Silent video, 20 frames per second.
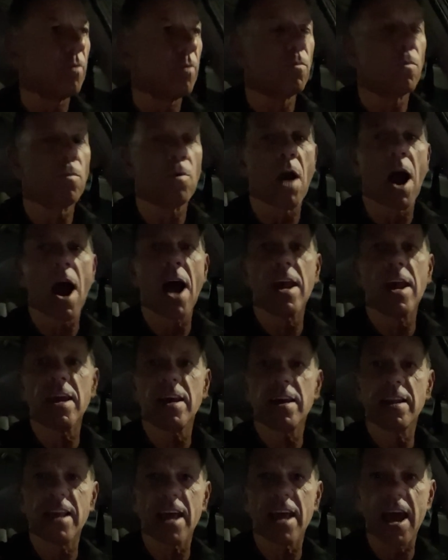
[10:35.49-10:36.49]

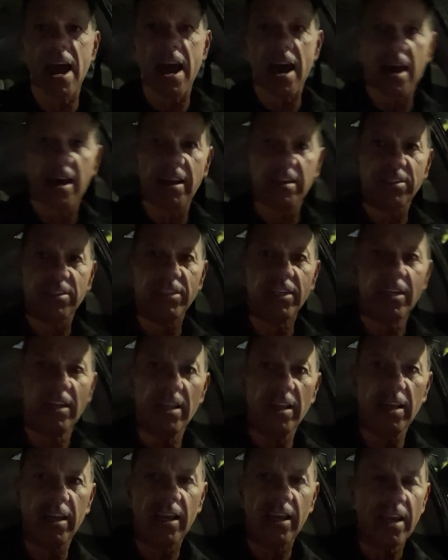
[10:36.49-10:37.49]
Ryan and
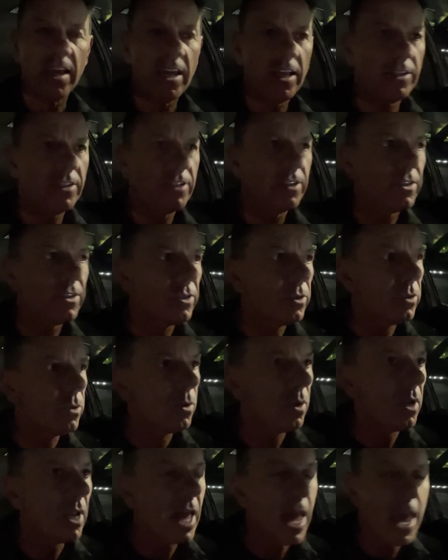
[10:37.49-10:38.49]
Jilly to
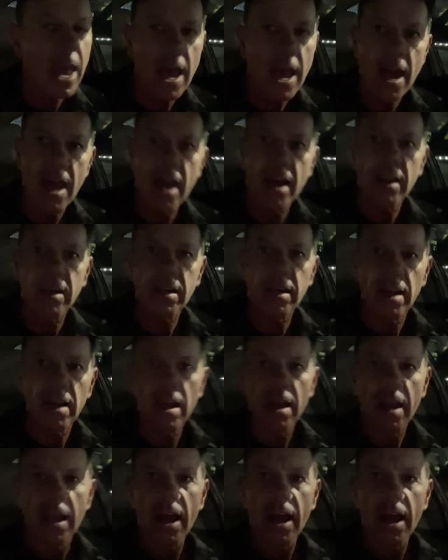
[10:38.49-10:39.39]
land.